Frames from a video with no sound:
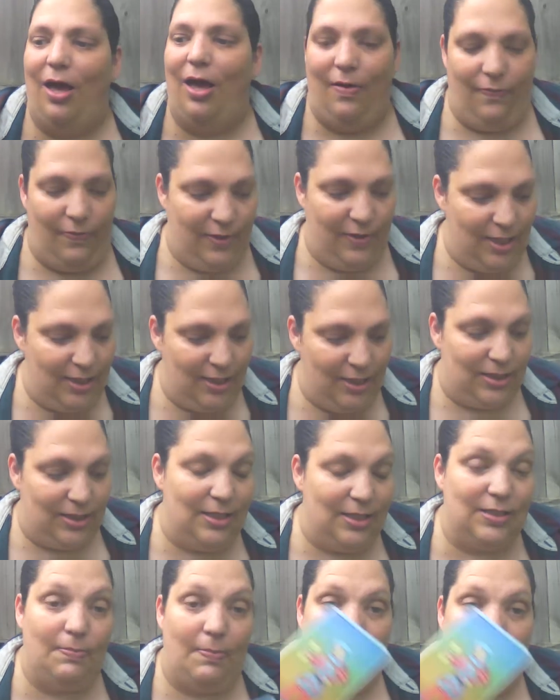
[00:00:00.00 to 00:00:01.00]
This
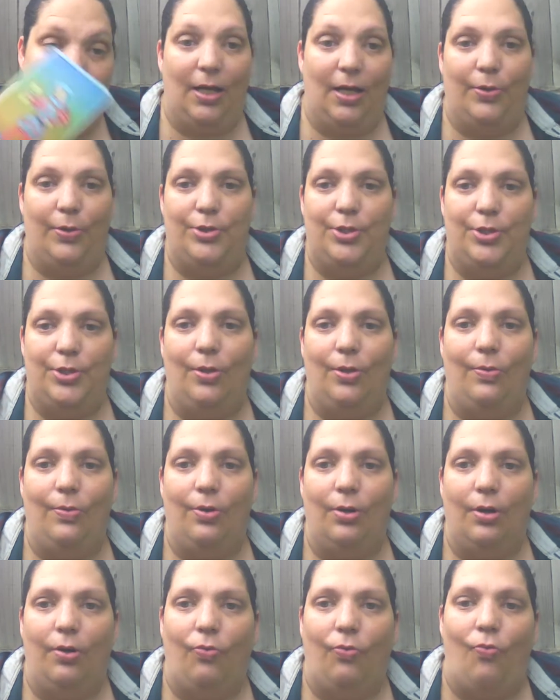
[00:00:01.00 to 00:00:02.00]
is my go-to
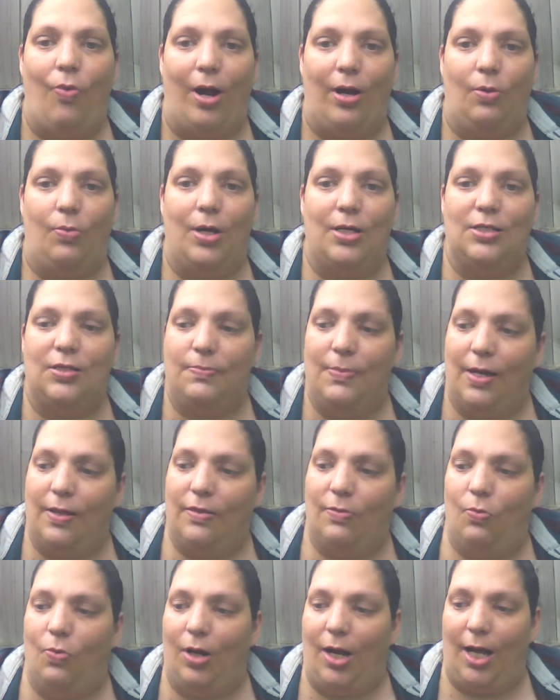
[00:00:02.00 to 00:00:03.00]
Rider-Waite-Smith
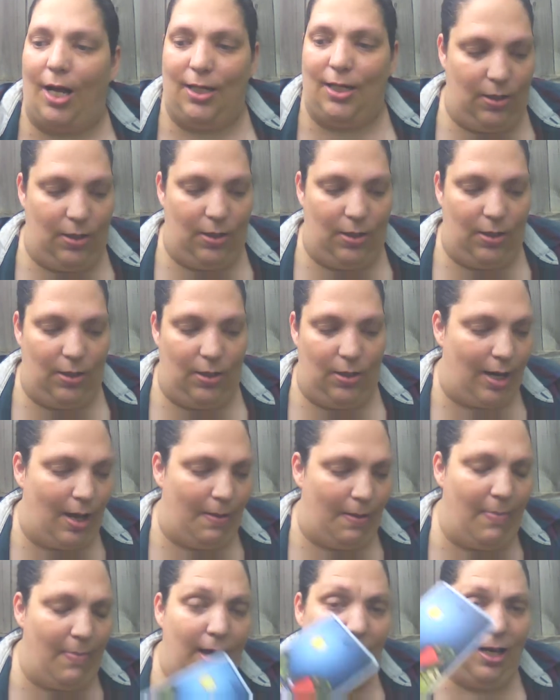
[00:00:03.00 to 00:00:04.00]
when I need one. And I
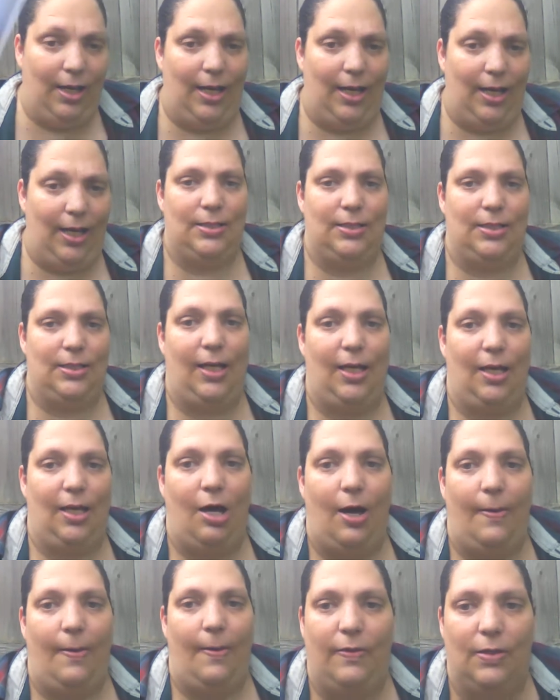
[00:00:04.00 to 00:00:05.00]
might get a second
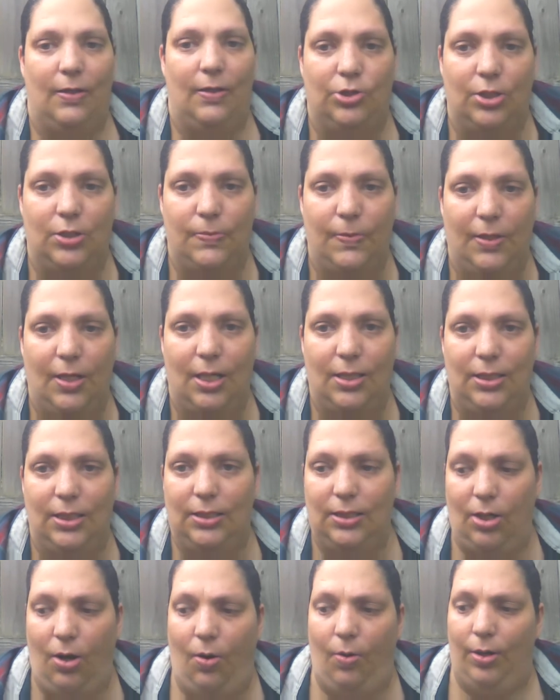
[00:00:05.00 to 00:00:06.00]
copy of this just because
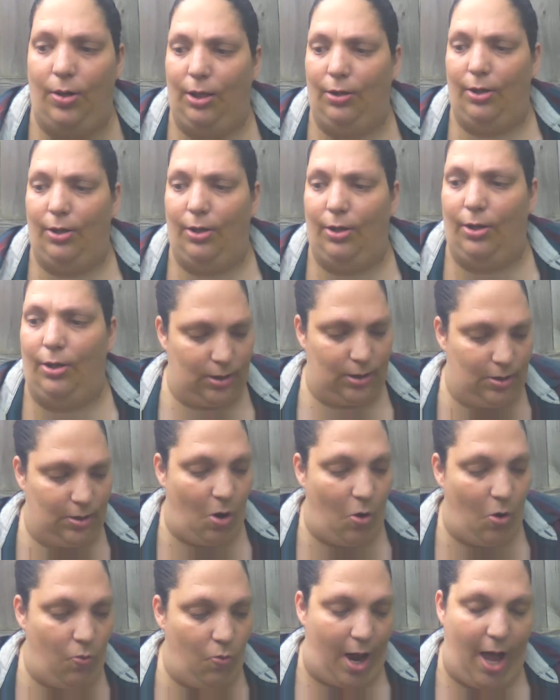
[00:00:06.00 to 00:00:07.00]
it's already looking so
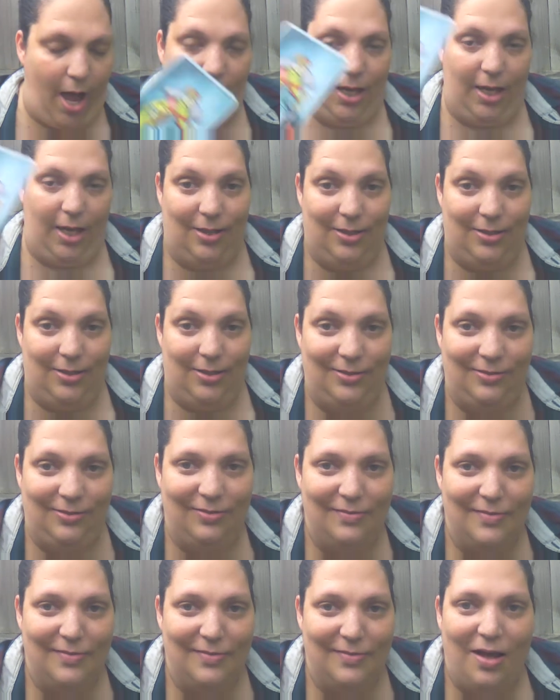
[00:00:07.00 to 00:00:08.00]
ragged.
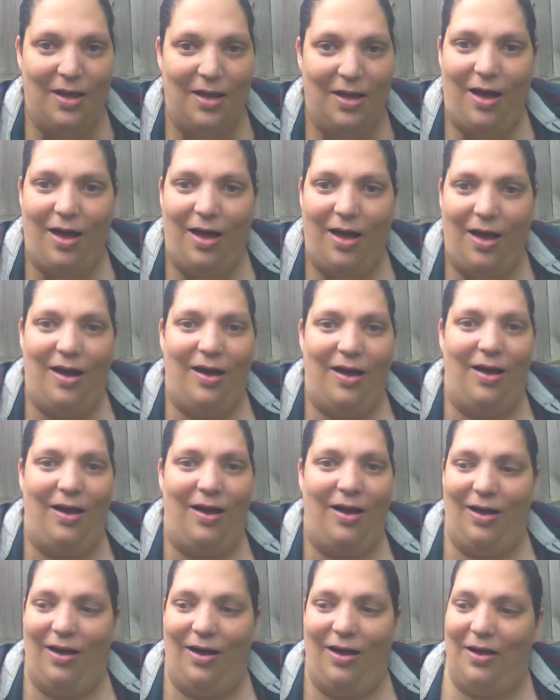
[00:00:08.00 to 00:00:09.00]

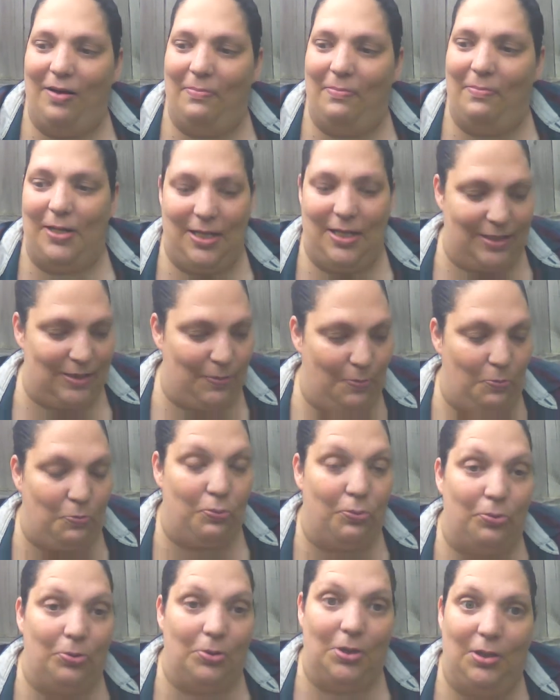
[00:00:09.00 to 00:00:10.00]
But it's
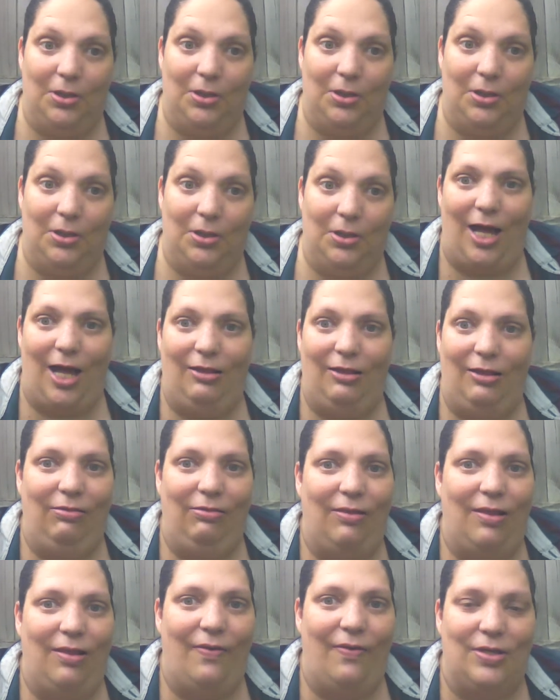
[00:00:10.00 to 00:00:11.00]
brilliant. I
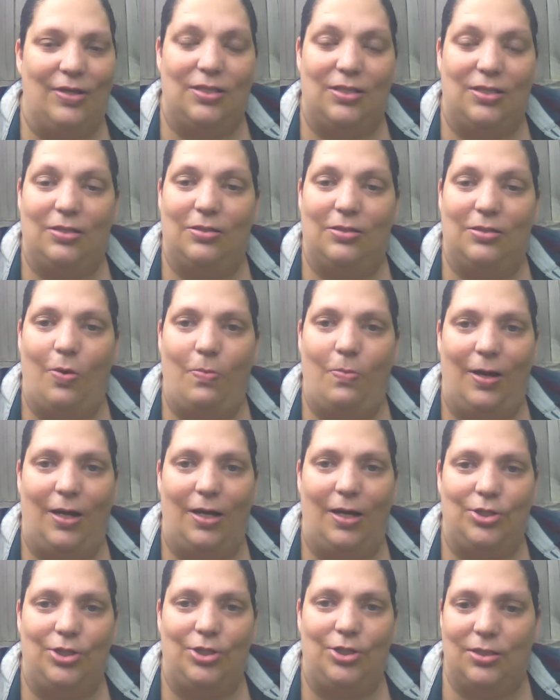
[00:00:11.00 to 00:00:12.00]
love it so
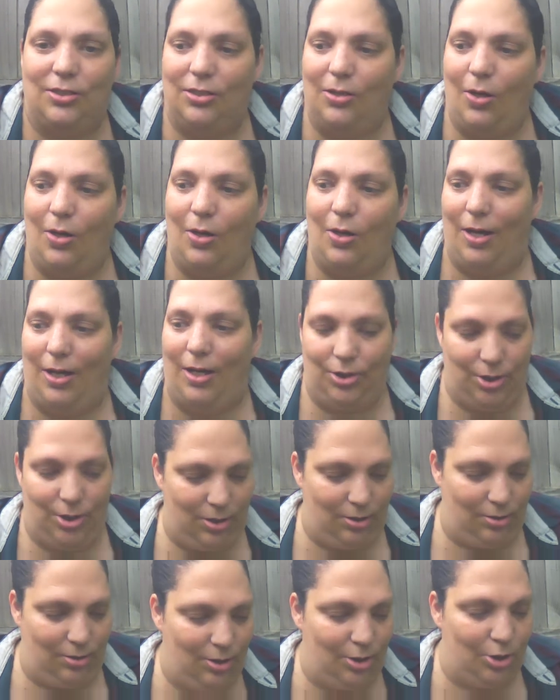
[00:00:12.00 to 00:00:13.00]
much, so much,
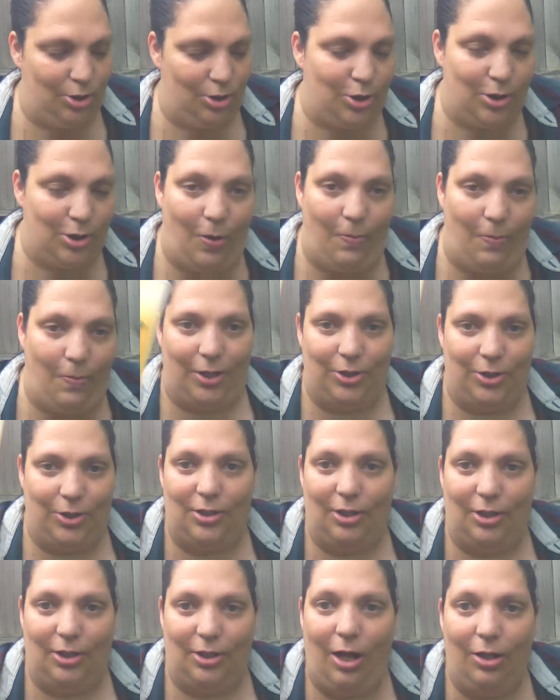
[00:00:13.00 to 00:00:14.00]
so much. The
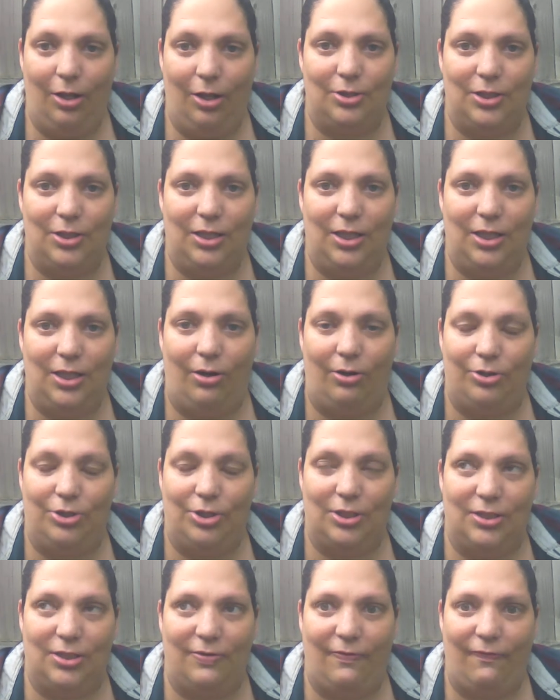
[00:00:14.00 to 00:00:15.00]
colors in it are
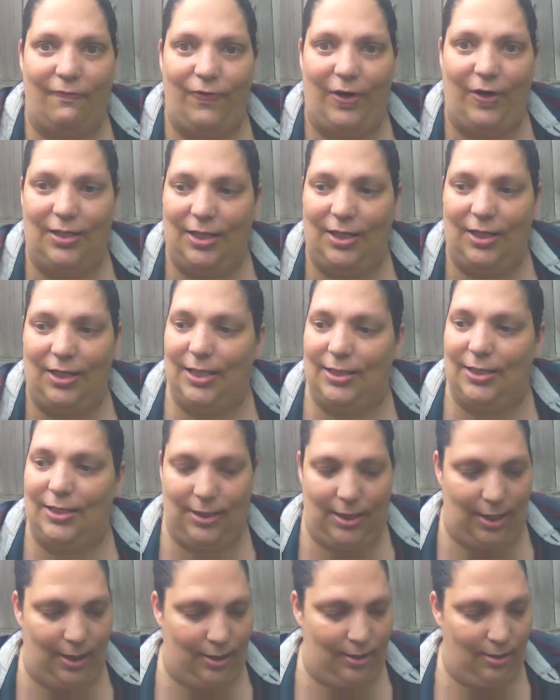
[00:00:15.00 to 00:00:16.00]
just
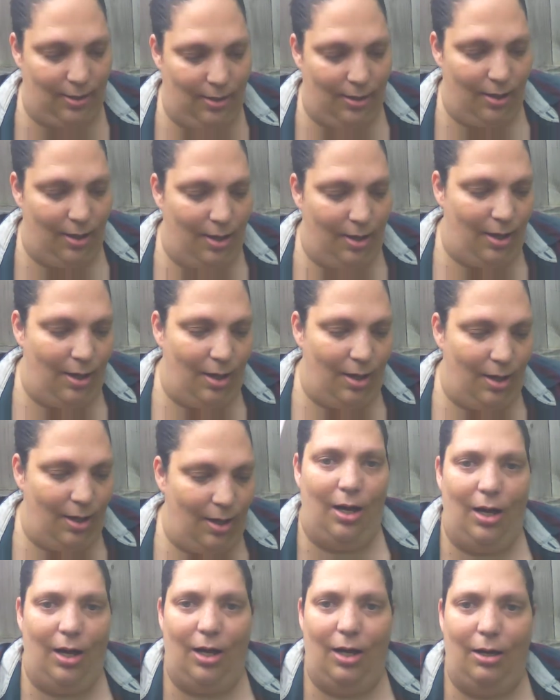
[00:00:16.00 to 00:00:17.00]
fantastic.
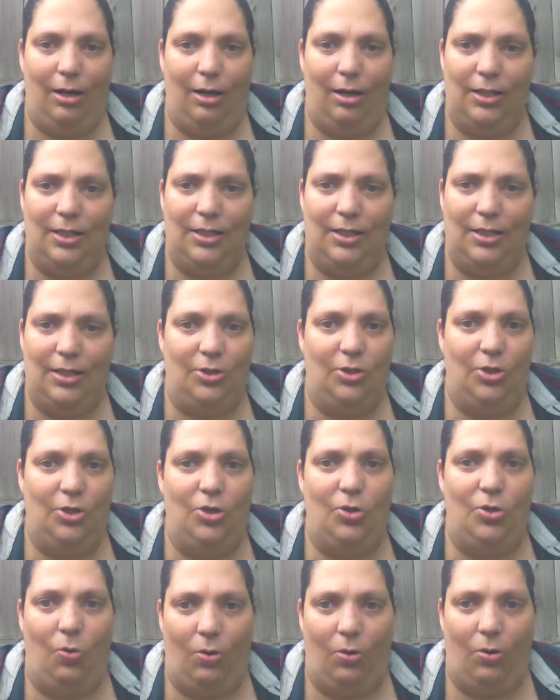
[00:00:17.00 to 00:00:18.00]
It is
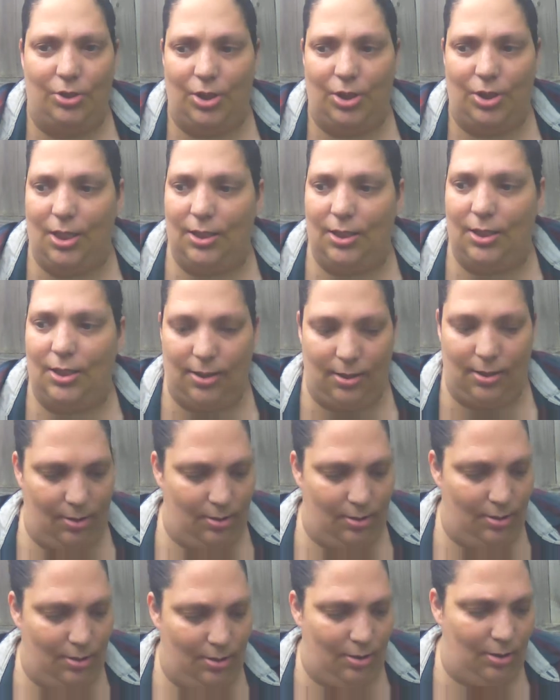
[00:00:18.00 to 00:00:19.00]
gorgeous.
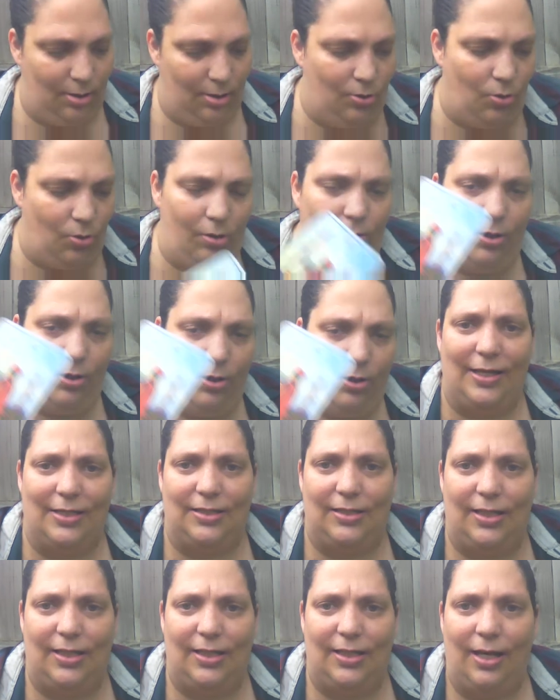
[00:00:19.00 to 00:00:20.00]
Look at that
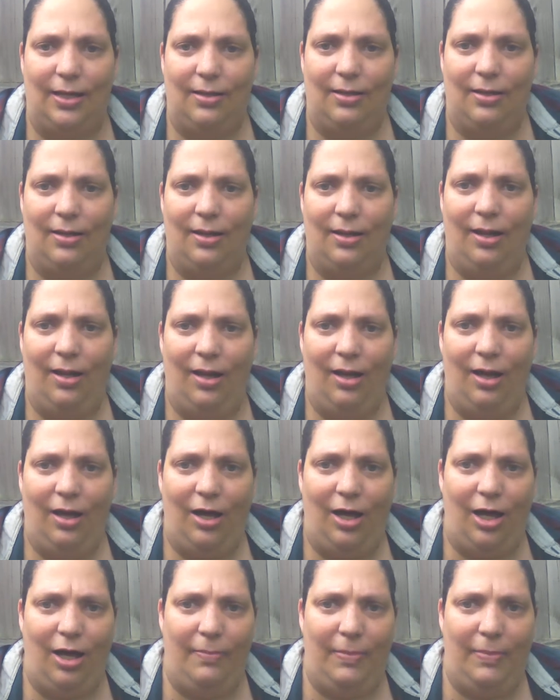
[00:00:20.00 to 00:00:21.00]
sky.
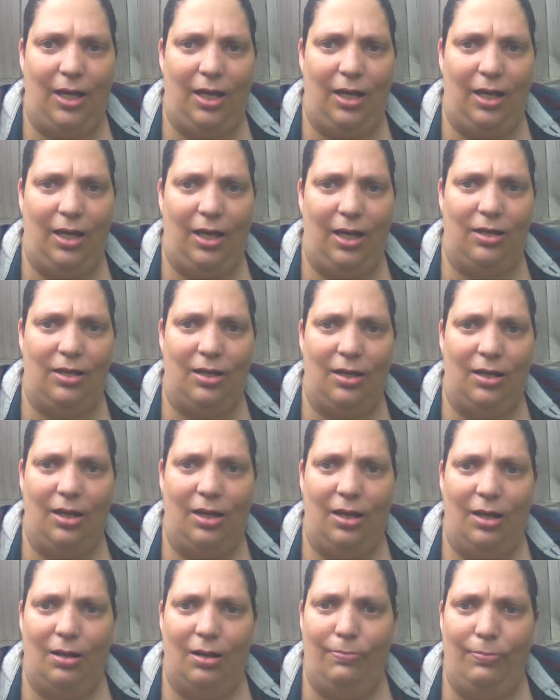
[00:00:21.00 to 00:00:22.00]
I mean,
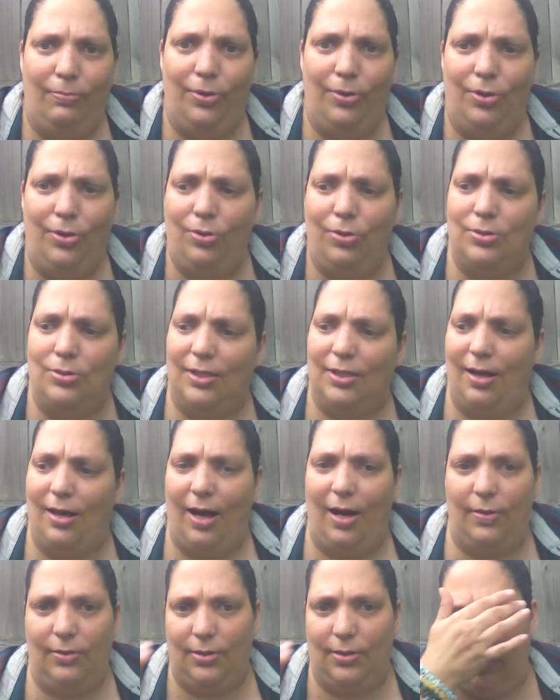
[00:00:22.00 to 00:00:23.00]
blue
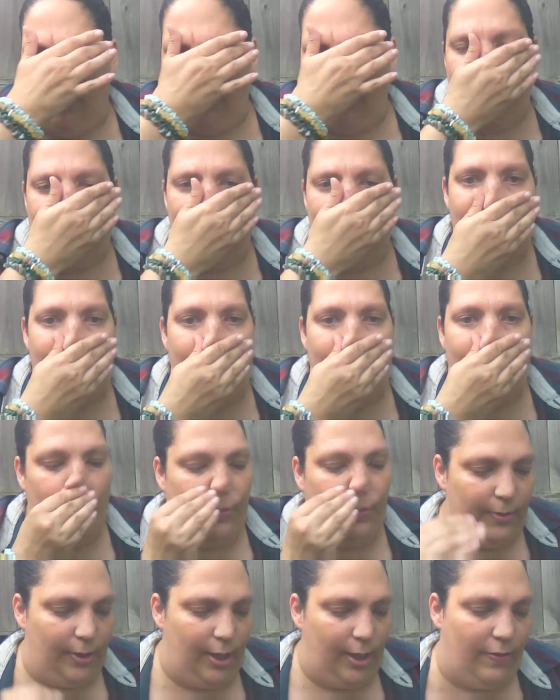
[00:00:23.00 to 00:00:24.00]
sky with a little cloud.
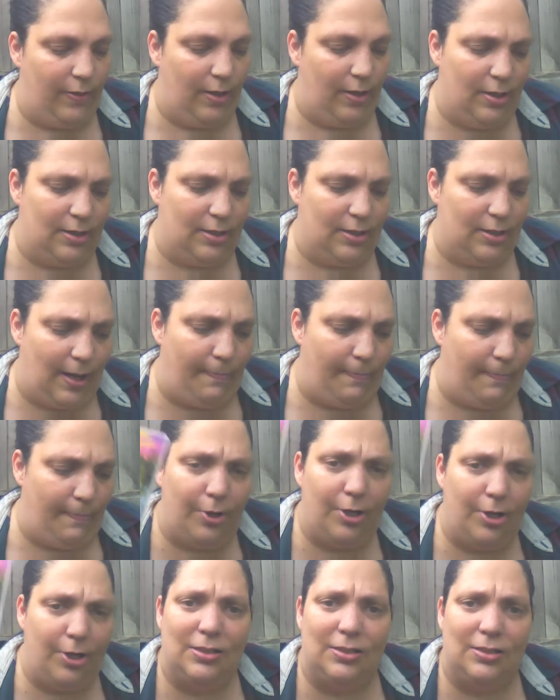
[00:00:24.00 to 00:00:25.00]
And then this
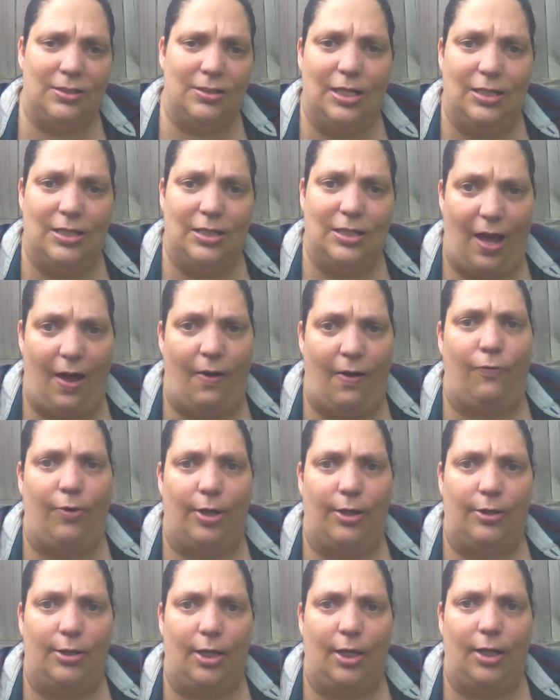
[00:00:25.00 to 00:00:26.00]
Empress is
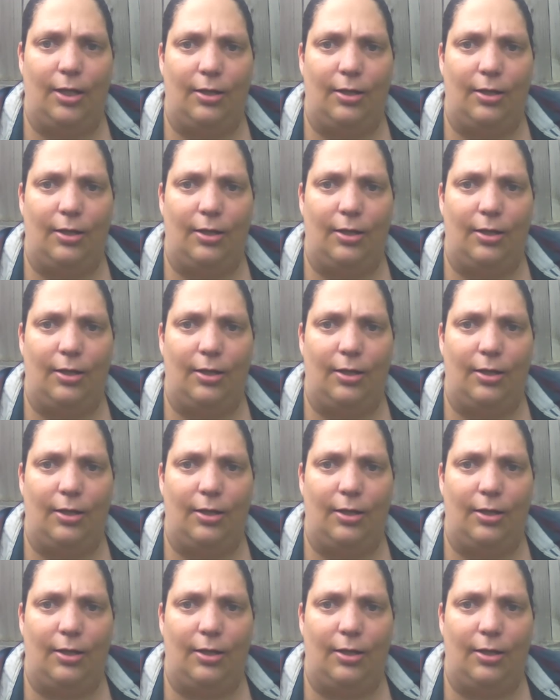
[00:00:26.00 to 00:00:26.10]
everything.